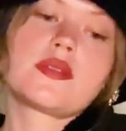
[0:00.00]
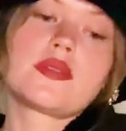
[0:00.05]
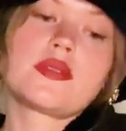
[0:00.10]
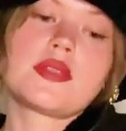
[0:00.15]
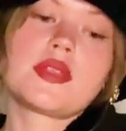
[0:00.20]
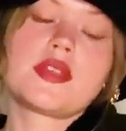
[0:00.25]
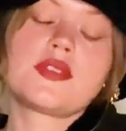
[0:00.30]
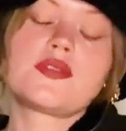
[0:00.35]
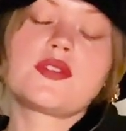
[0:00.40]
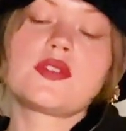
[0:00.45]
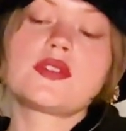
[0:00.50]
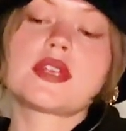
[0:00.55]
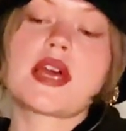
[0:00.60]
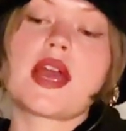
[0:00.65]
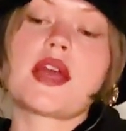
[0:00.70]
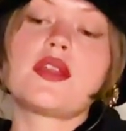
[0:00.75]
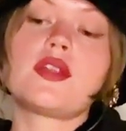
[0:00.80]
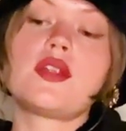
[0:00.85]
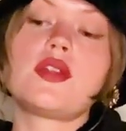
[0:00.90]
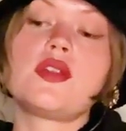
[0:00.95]
This feels
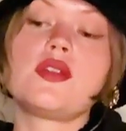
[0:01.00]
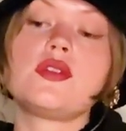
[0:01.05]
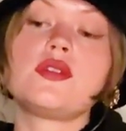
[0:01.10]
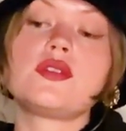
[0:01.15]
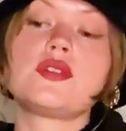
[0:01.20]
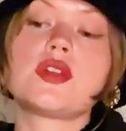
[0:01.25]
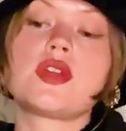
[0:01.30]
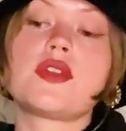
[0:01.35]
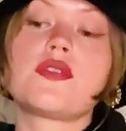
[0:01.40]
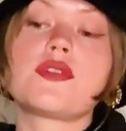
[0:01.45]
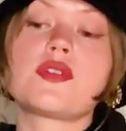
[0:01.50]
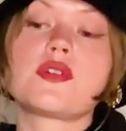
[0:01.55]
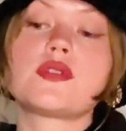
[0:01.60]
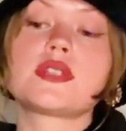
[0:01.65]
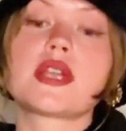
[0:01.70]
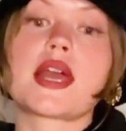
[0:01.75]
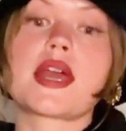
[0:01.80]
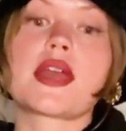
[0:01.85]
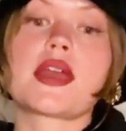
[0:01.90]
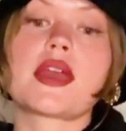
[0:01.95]
like an illusion. It feels
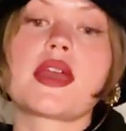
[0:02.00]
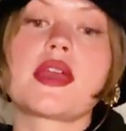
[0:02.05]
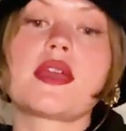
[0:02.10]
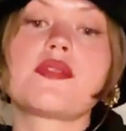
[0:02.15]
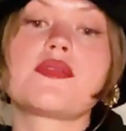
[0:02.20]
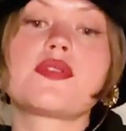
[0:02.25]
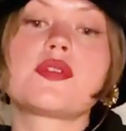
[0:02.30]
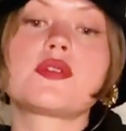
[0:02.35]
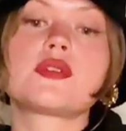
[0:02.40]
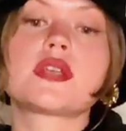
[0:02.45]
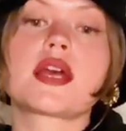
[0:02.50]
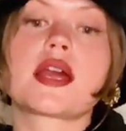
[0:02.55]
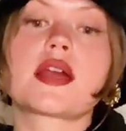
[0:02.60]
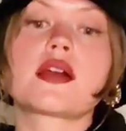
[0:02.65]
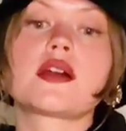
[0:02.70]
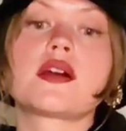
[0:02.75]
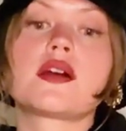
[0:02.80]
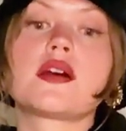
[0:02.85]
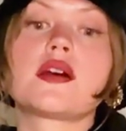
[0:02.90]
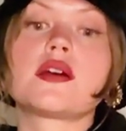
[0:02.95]
like
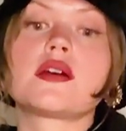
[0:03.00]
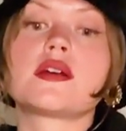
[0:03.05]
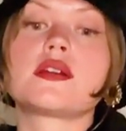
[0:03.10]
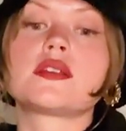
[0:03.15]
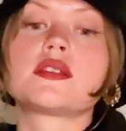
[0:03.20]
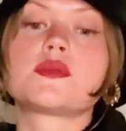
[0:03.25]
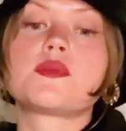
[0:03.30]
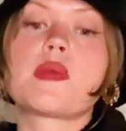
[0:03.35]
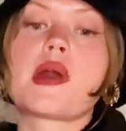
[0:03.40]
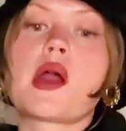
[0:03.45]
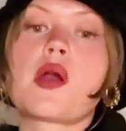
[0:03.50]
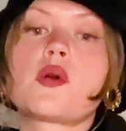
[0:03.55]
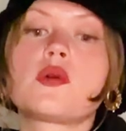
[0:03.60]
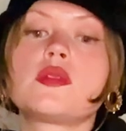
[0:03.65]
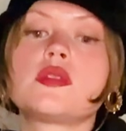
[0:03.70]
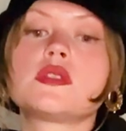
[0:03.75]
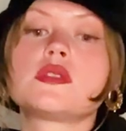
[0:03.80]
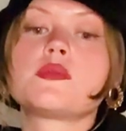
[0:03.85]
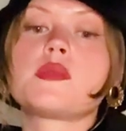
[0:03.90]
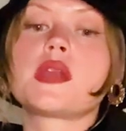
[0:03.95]
a spell
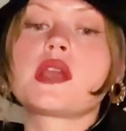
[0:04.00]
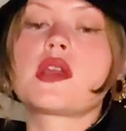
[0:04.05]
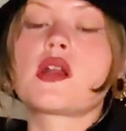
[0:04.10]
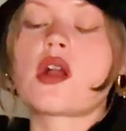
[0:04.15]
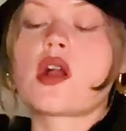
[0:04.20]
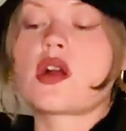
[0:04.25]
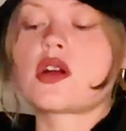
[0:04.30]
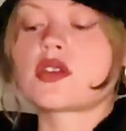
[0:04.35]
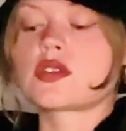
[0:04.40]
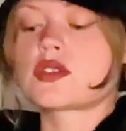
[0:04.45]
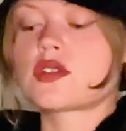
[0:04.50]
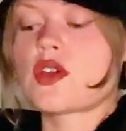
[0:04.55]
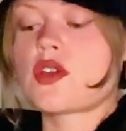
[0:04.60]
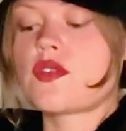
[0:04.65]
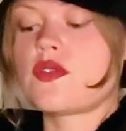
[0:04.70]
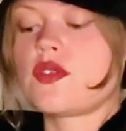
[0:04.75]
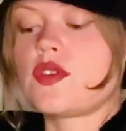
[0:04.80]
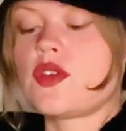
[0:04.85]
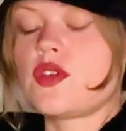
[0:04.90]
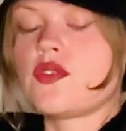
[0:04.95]
that's been cast
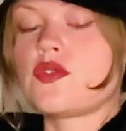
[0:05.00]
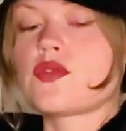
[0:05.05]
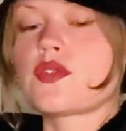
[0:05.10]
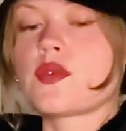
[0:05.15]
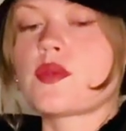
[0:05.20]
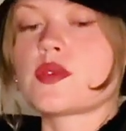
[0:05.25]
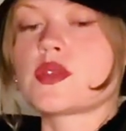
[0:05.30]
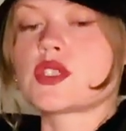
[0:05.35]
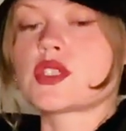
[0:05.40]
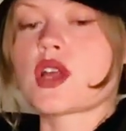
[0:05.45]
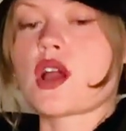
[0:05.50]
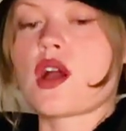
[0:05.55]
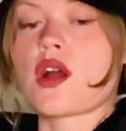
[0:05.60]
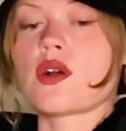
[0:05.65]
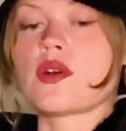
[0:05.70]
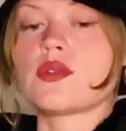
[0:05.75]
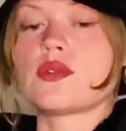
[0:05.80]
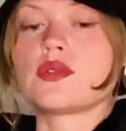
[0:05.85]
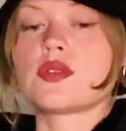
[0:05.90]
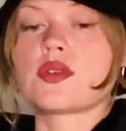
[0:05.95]
over you from a
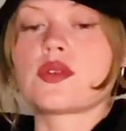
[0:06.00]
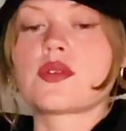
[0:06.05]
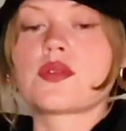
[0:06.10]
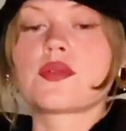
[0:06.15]
child,